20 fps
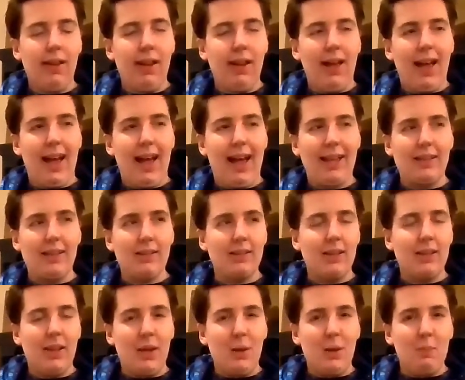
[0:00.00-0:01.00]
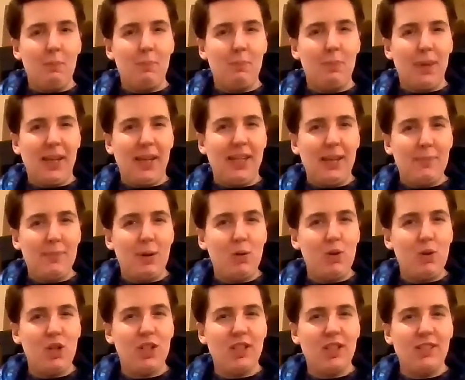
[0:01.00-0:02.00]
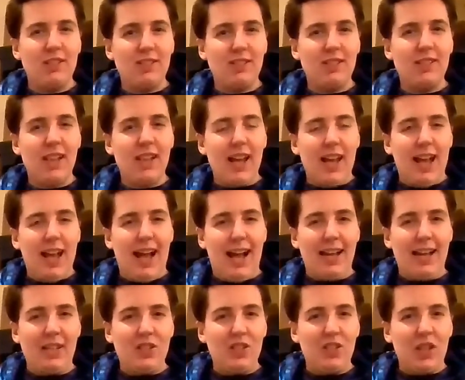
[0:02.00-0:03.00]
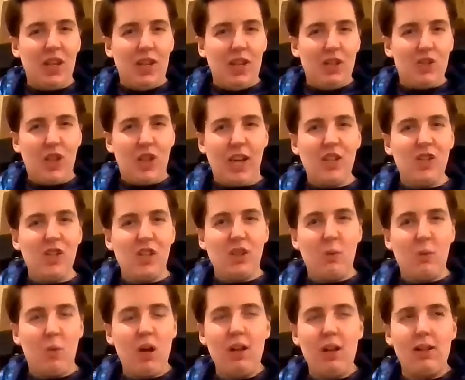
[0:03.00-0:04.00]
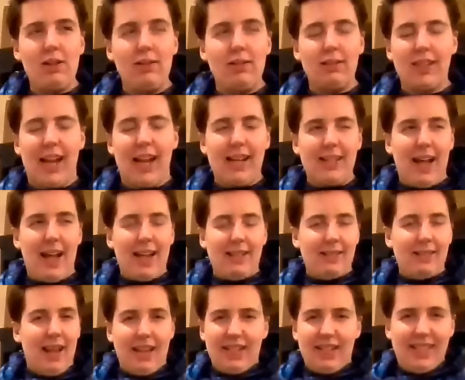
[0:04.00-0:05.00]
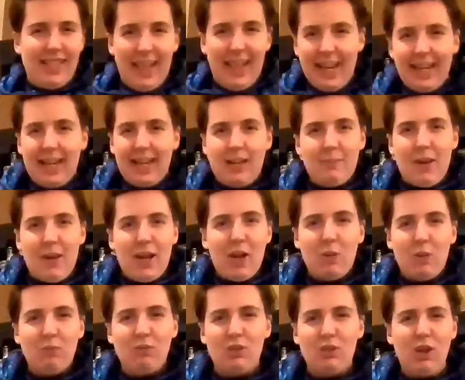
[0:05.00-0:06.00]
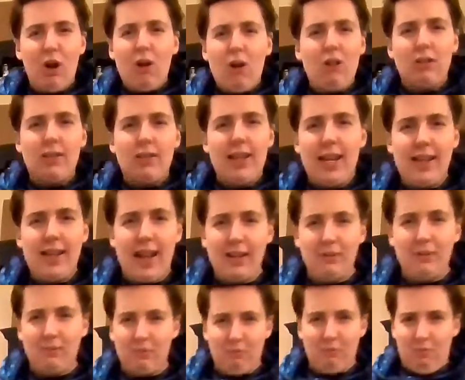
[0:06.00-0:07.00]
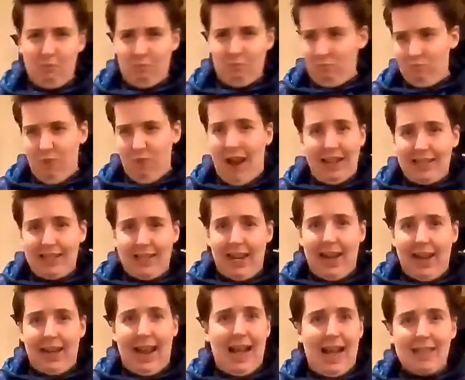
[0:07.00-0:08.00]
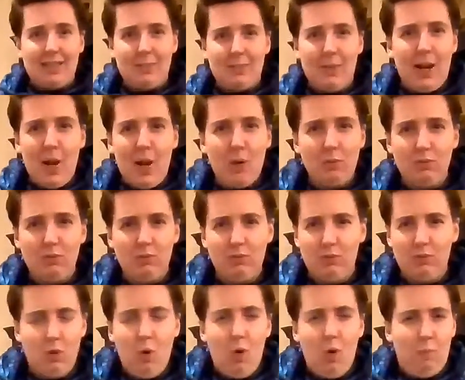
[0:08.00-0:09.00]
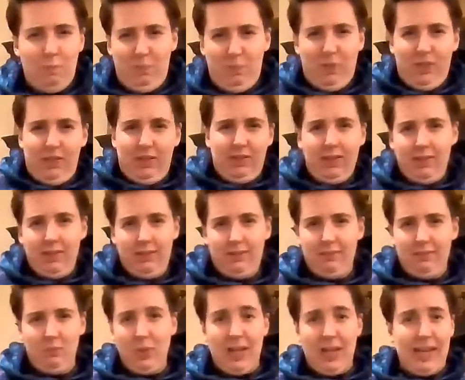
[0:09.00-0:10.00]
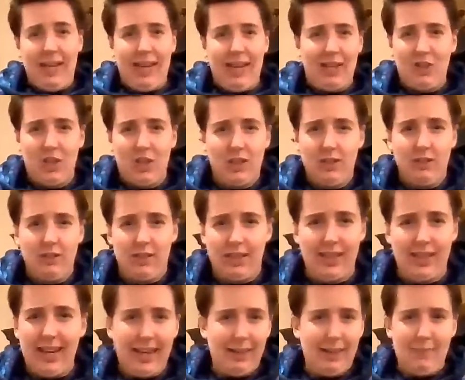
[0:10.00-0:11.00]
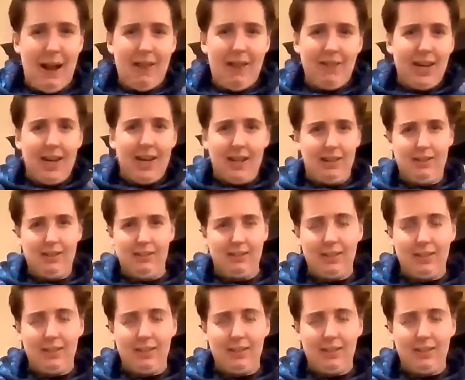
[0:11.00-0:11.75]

and big emotions and changing the world and, and, and killing my own god and, and ranting as my own corpse and winning elections and getting married and